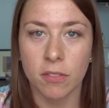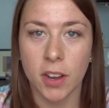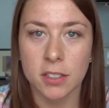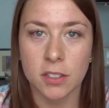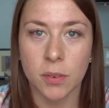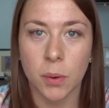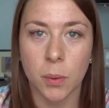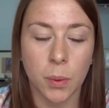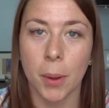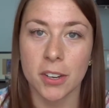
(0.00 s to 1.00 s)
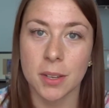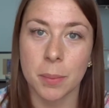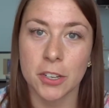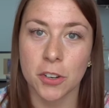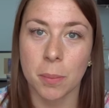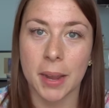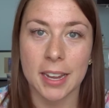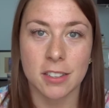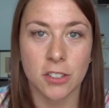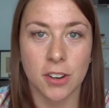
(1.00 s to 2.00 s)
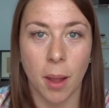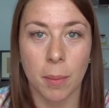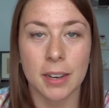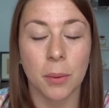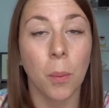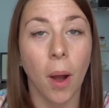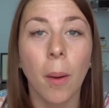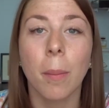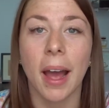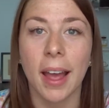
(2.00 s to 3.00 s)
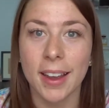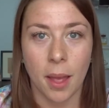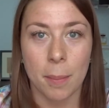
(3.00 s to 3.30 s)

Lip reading: First of all, posted a picture on my Instagram a little while back